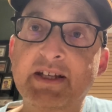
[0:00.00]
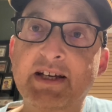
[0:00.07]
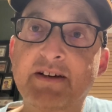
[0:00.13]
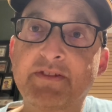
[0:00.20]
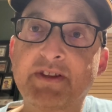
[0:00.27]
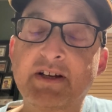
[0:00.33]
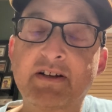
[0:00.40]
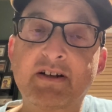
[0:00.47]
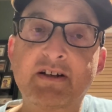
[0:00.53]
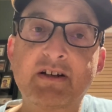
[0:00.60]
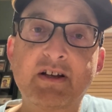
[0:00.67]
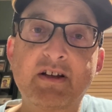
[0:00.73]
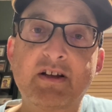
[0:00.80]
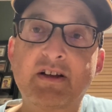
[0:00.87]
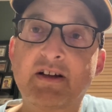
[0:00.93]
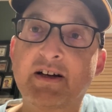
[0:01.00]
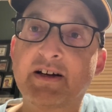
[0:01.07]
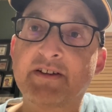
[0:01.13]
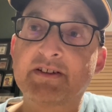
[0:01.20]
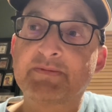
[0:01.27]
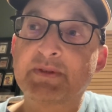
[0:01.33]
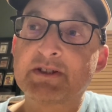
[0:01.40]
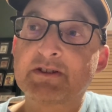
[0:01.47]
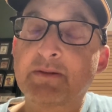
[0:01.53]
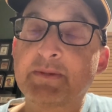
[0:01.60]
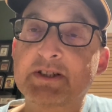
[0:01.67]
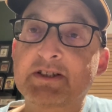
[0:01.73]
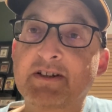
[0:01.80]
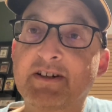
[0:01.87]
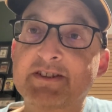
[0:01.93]
out there. There's been so
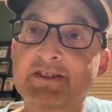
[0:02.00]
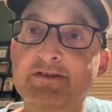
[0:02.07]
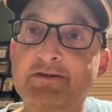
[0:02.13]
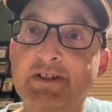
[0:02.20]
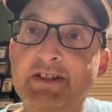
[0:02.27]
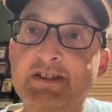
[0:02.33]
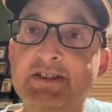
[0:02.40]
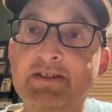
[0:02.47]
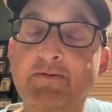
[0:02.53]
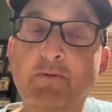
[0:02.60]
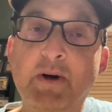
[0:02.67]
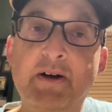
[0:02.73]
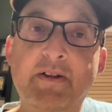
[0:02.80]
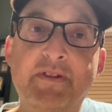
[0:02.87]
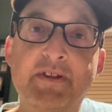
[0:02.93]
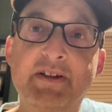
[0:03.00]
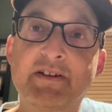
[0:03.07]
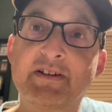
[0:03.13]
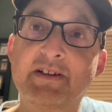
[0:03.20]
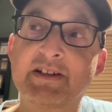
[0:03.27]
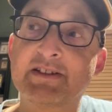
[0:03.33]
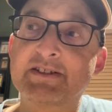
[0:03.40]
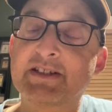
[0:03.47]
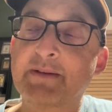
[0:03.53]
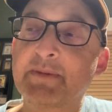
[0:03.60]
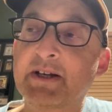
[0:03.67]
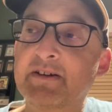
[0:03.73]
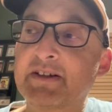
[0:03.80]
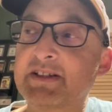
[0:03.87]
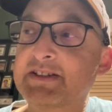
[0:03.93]
much concentration of wealth in some
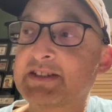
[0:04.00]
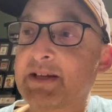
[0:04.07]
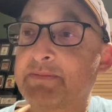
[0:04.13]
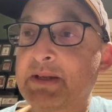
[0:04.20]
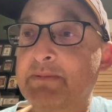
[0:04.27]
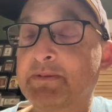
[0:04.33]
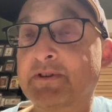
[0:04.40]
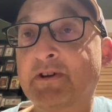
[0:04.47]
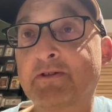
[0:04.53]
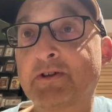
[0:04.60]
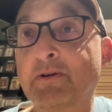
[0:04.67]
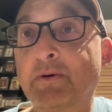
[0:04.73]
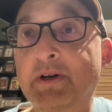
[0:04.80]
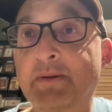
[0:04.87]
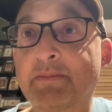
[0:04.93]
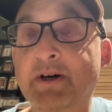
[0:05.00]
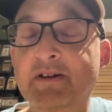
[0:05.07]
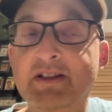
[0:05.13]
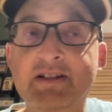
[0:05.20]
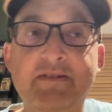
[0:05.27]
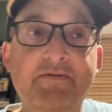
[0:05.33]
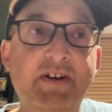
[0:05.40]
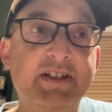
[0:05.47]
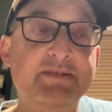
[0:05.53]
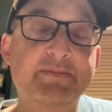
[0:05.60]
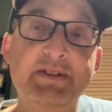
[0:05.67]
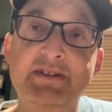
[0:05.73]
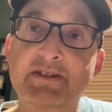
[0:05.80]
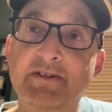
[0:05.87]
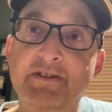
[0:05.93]
areas that people don't know where to park their
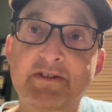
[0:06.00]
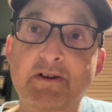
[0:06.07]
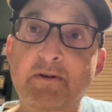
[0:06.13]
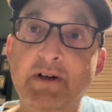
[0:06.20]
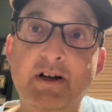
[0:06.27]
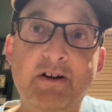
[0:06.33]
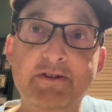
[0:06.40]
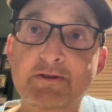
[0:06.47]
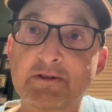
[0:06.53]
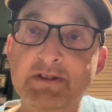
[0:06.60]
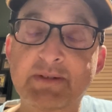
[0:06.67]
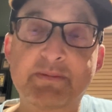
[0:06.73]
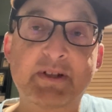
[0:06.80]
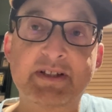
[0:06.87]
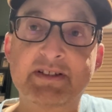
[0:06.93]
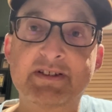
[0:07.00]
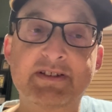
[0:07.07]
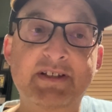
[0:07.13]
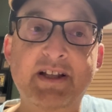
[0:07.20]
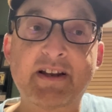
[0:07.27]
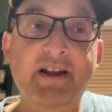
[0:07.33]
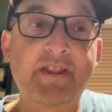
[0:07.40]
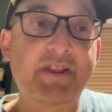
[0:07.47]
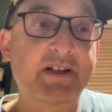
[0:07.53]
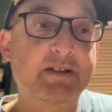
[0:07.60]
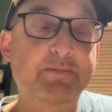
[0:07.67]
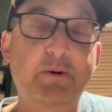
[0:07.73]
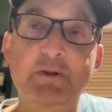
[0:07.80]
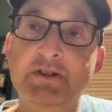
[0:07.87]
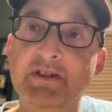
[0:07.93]
investments, so they're going all sorts of places. And I think
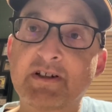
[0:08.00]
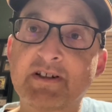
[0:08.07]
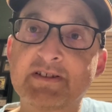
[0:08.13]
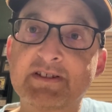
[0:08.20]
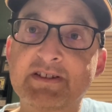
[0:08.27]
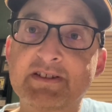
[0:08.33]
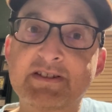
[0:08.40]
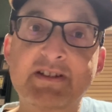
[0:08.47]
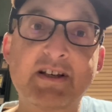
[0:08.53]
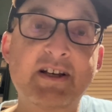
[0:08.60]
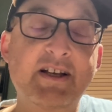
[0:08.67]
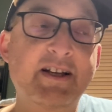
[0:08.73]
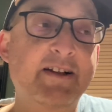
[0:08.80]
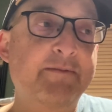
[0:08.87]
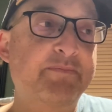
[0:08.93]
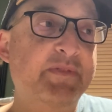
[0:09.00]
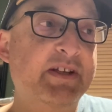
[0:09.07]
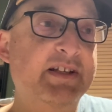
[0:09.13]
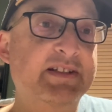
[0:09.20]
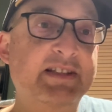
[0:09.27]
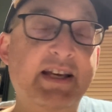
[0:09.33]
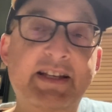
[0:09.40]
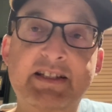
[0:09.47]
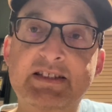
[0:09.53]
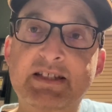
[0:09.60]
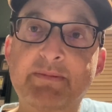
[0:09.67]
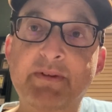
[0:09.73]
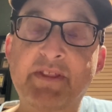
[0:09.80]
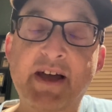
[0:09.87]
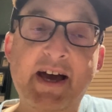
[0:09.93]
sports cards is getting
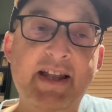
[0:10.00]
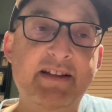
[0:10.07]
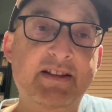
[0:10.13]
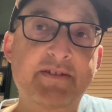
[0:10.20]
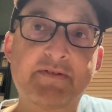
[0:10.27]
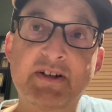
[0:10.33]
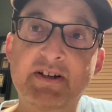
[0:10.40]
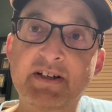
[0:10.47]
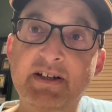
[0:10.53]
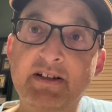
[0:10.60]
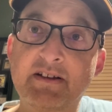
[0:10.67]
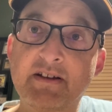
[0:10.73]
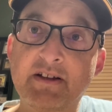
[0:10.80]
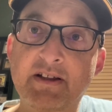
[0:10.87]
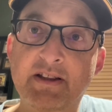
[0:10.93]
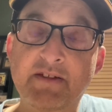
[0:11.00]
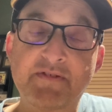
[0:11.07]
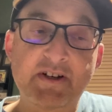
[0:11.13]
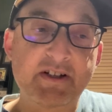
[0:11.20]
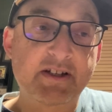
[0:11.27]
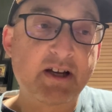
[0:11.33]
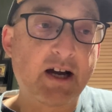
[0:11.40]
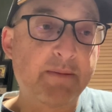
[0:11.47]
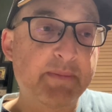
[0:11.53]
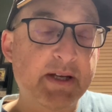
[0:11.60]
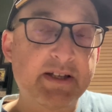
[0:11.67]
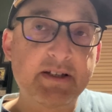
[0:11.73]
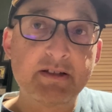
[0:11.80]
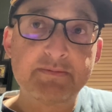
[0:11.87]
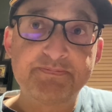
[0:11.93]
some of that at the very top
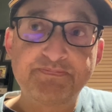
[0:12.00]
end.